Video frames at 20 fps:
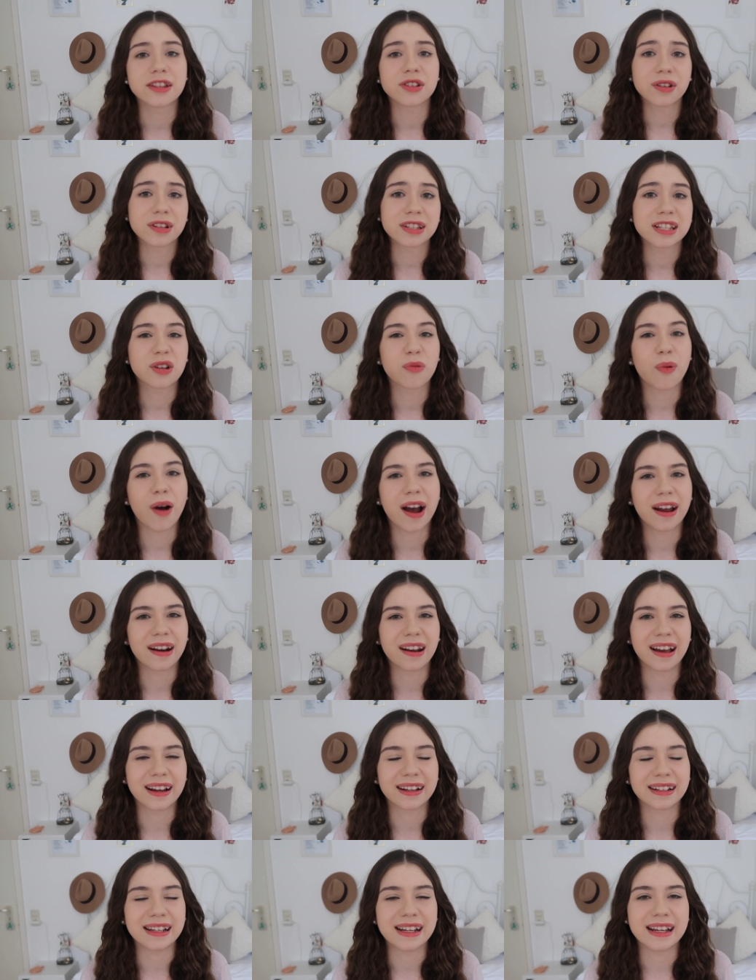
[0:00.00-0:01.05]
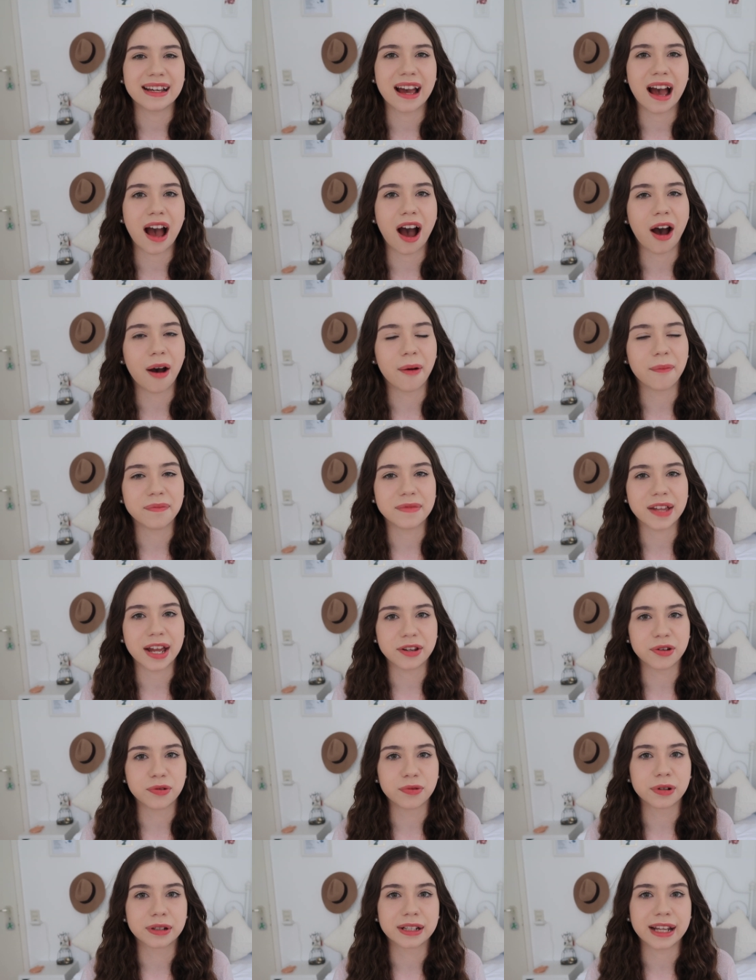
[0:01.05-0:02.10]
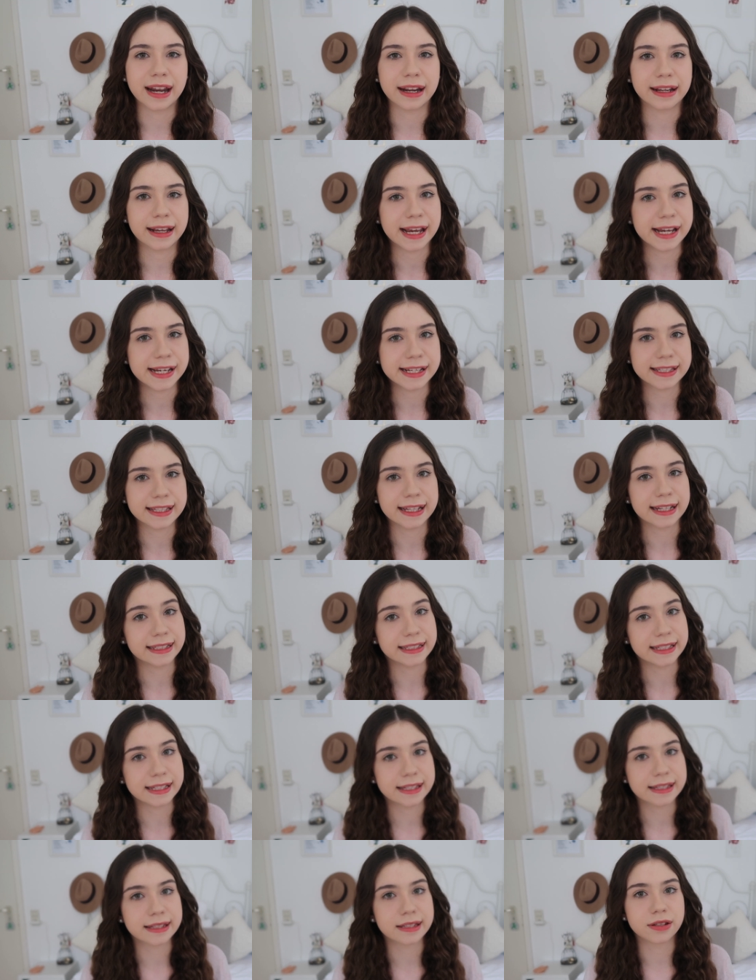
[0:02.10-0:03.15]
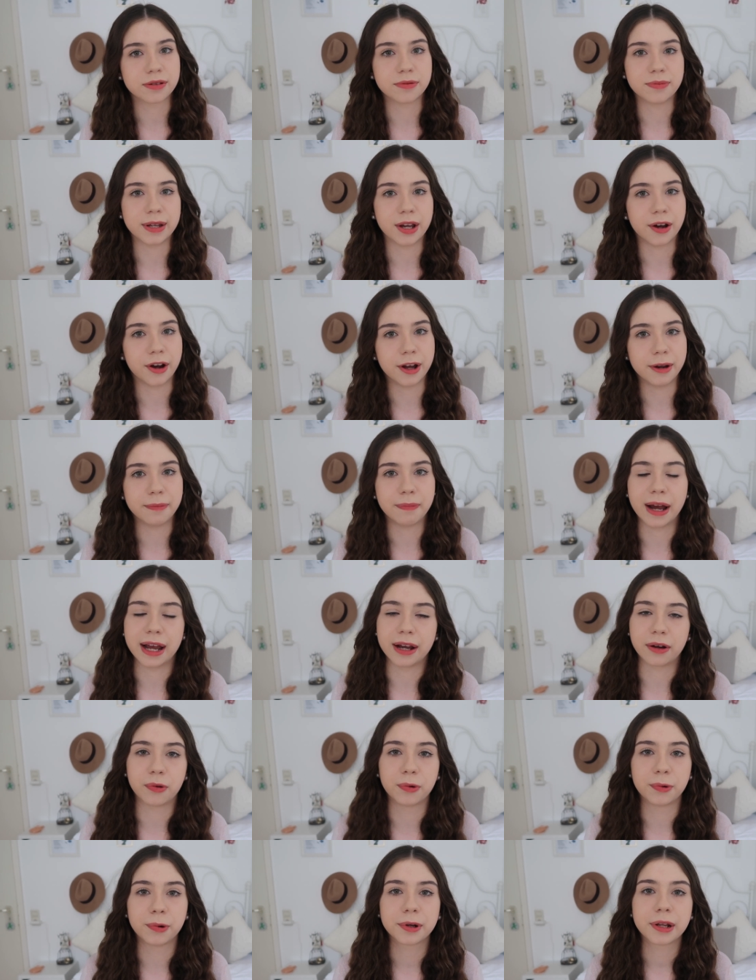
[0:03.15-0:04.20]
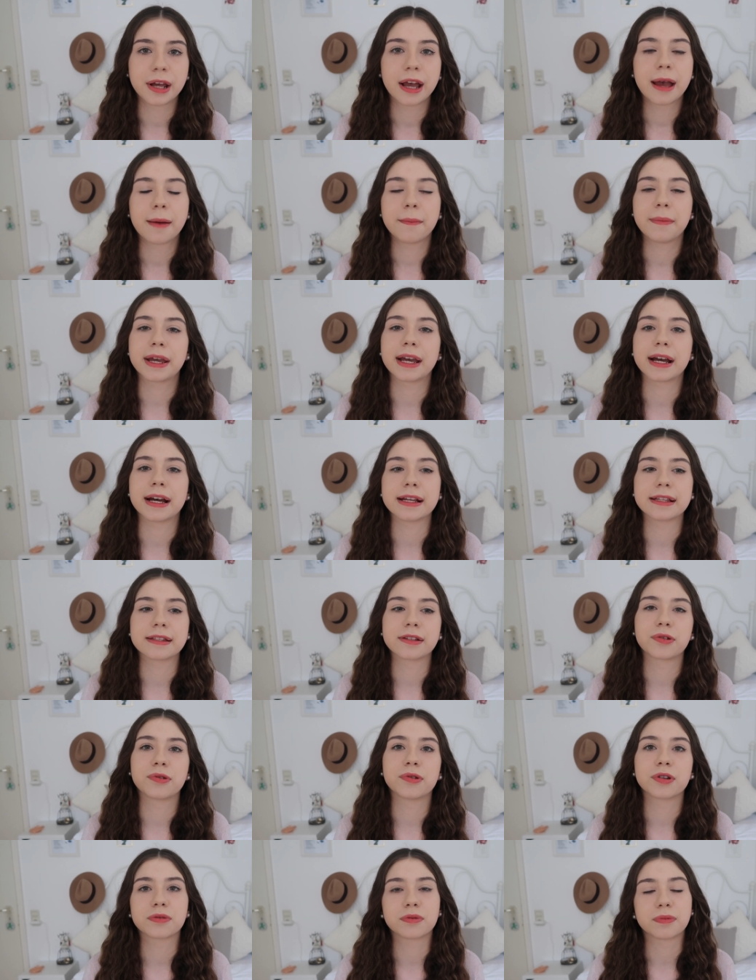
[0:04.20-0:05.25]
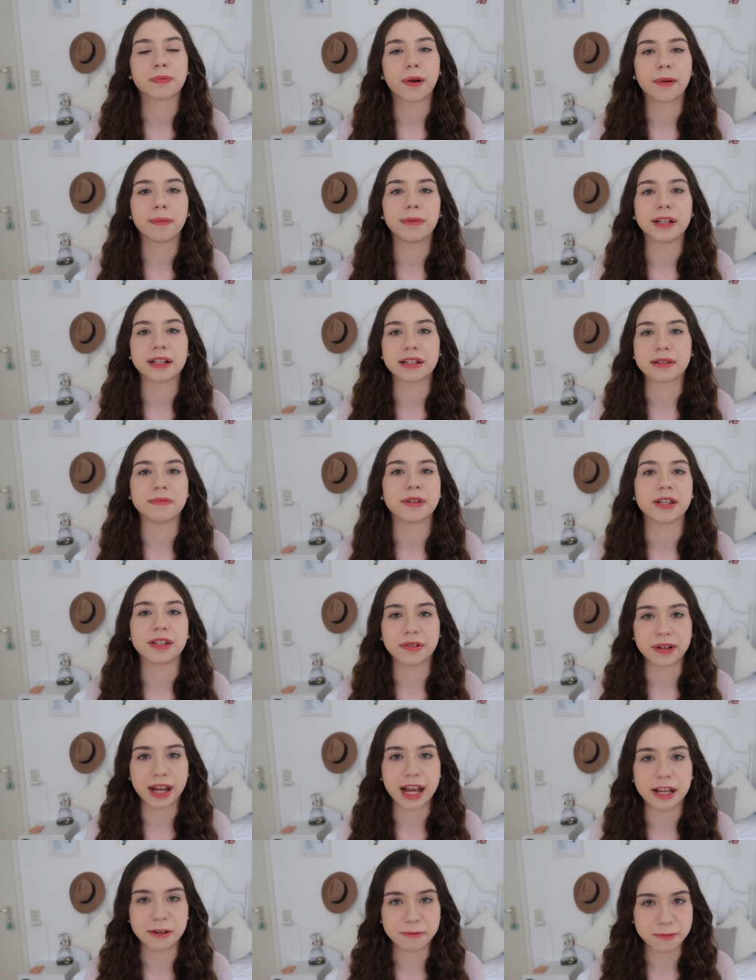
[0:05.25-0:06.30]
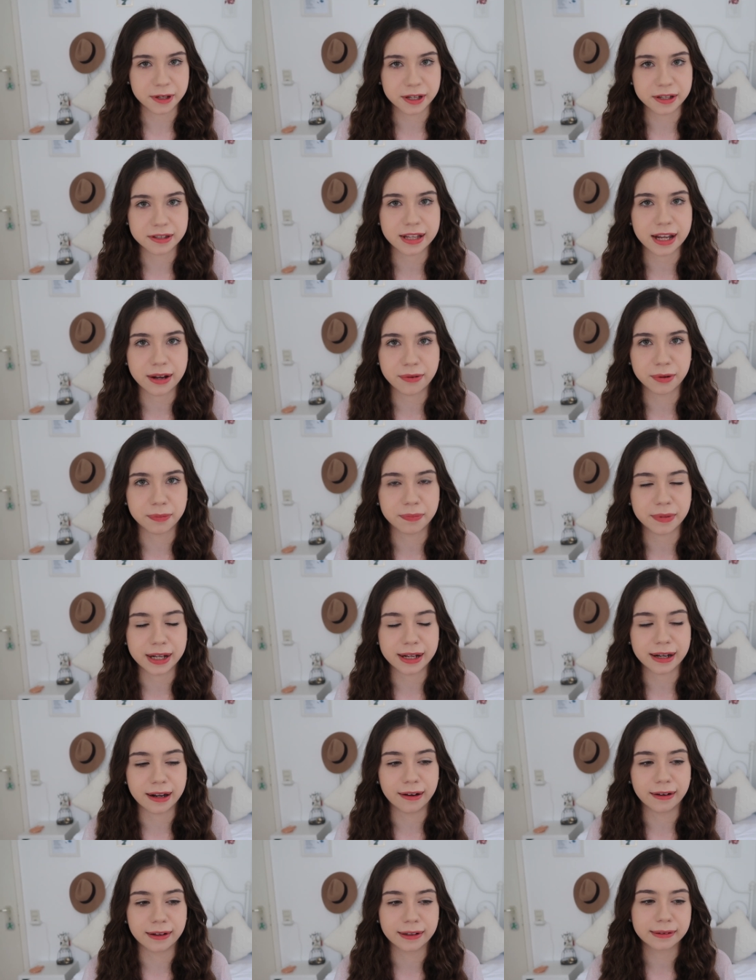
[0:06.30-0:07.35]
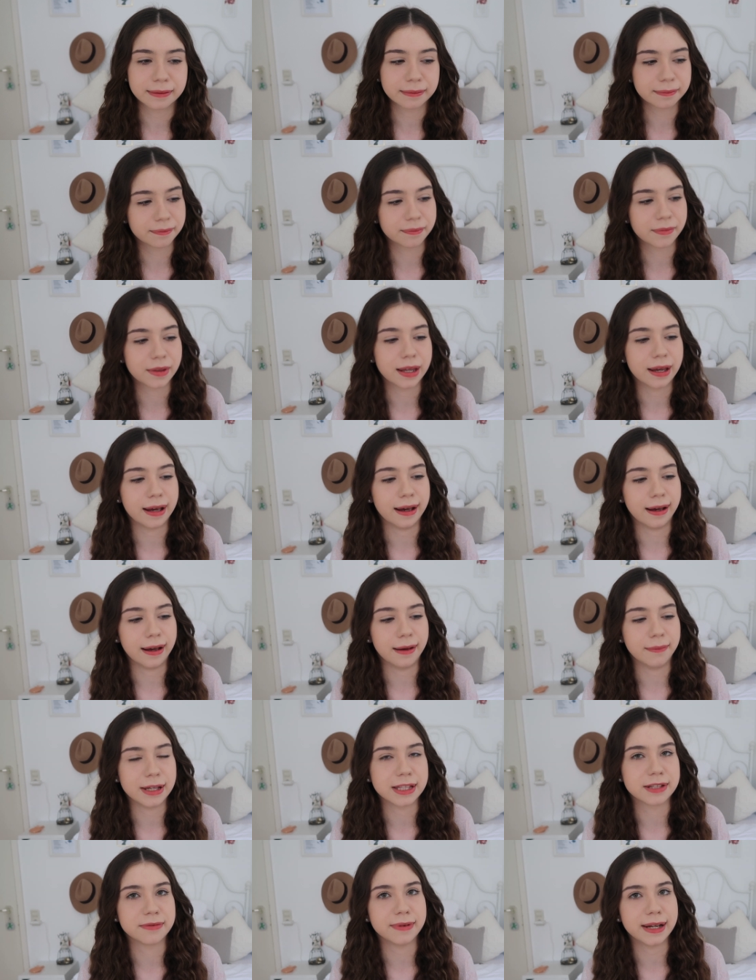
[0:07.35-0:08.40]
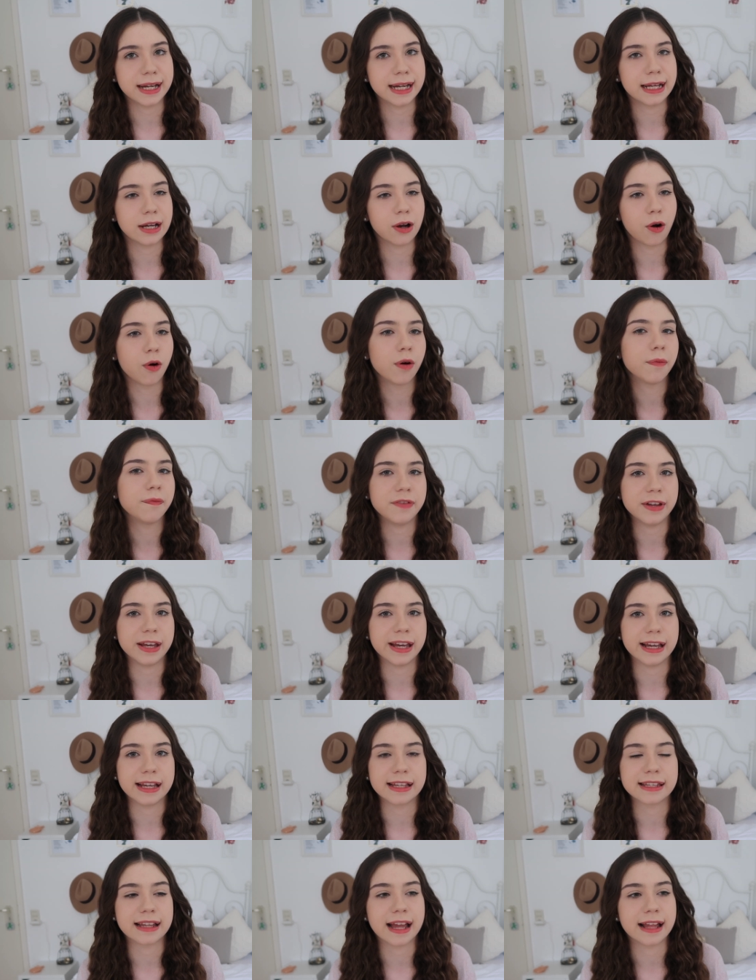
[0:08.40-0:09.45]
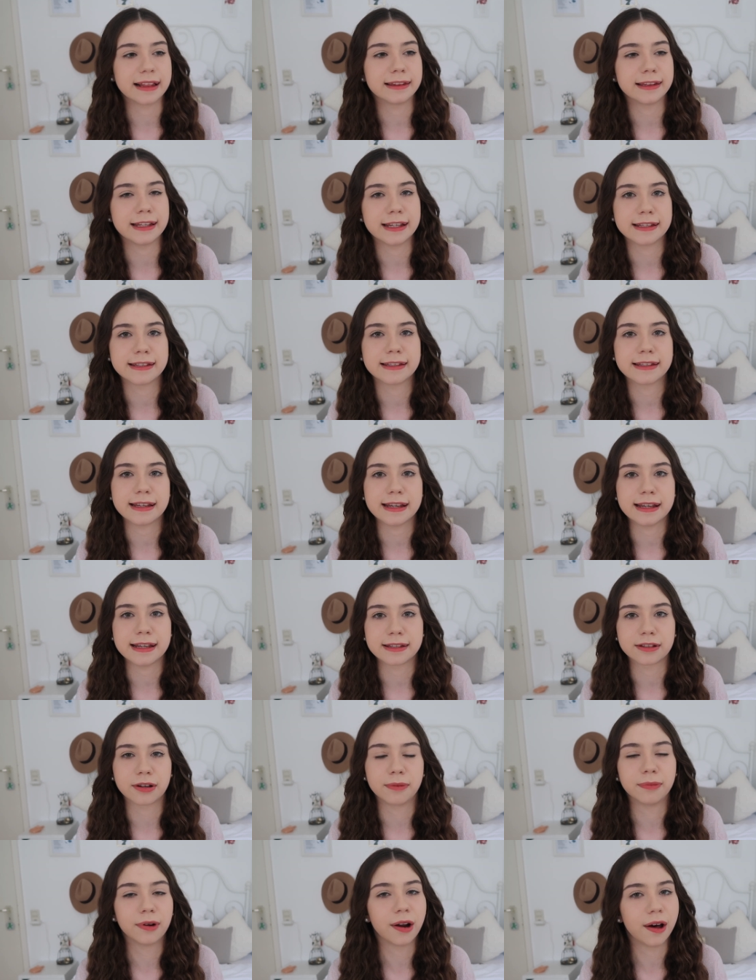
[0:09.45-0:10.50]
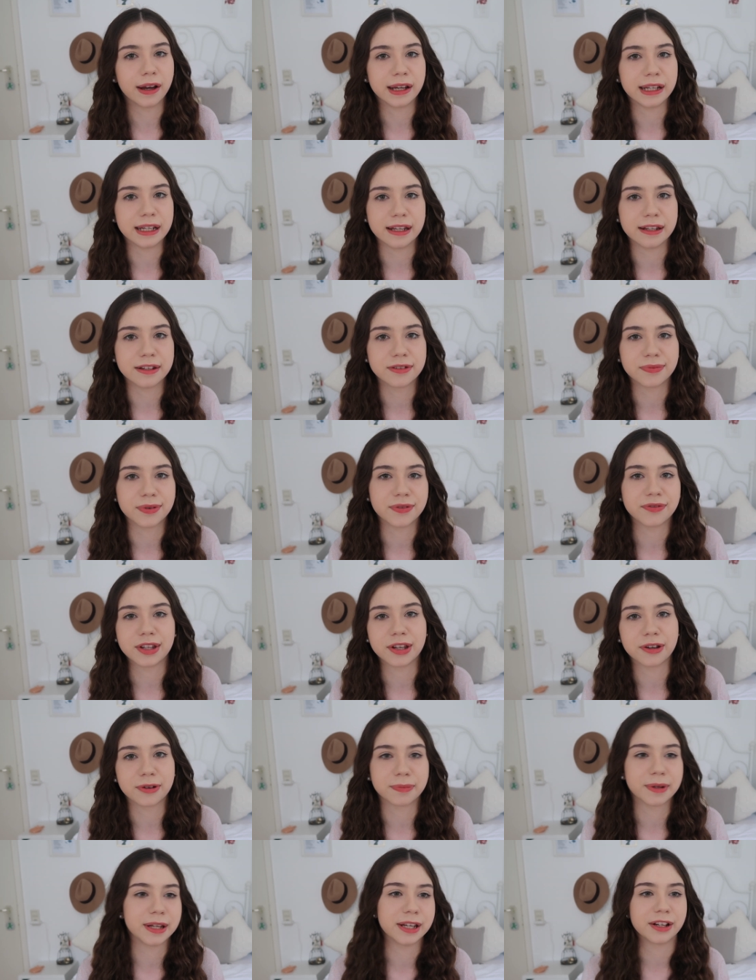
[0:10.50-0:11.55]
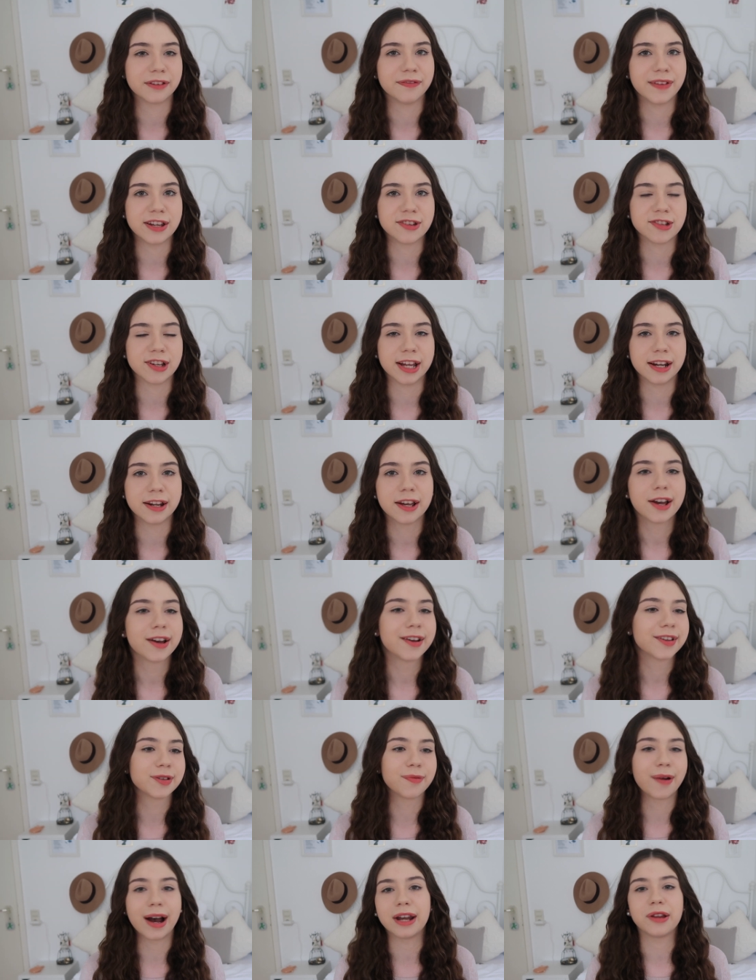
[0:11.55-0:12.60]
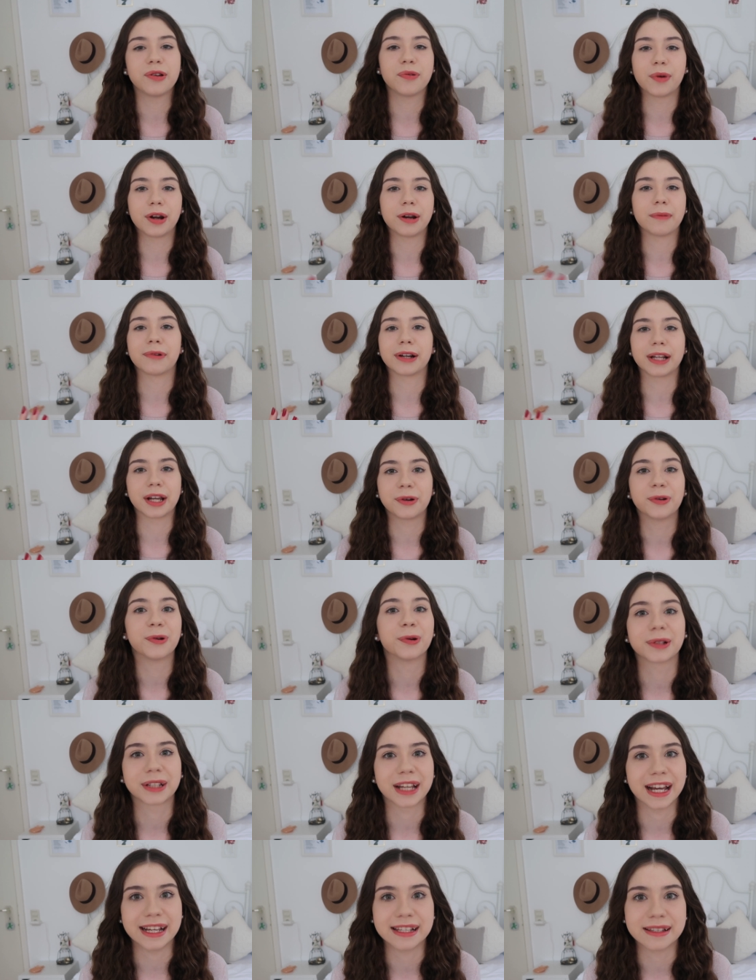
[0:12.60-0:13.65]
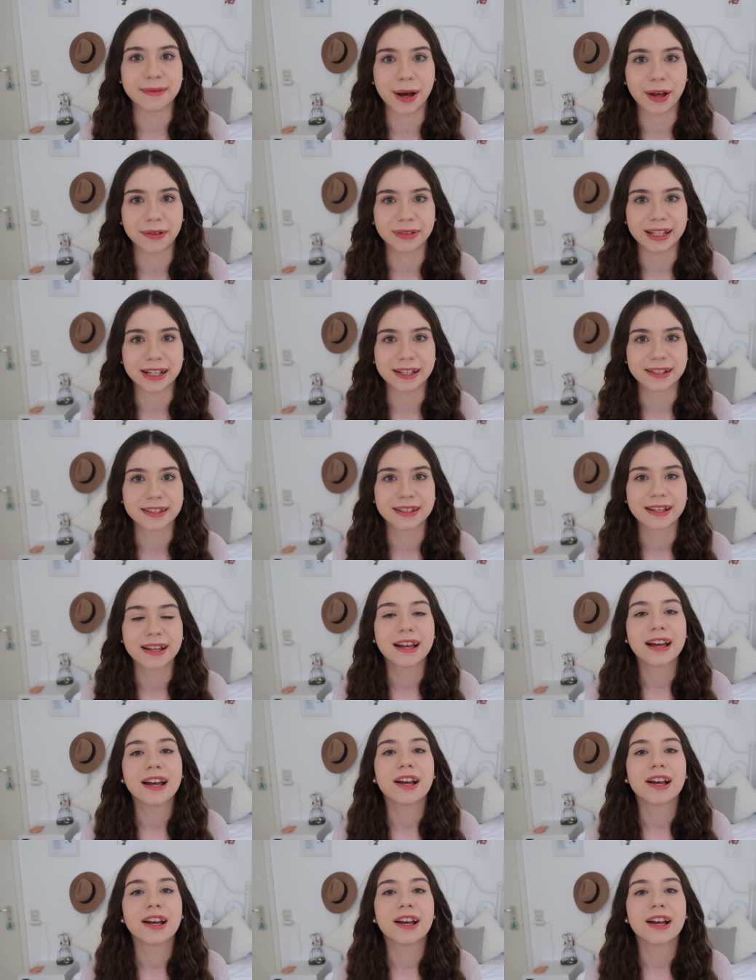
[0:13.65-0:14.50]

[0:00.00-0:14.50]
And it's honestly quite unlikely that you would get a case like this to be heard by a court, because the courts would probably dismiss your case because they would be like, it's really obvious that this is compliant with the European Convention, so why do you want to bring a court case about this?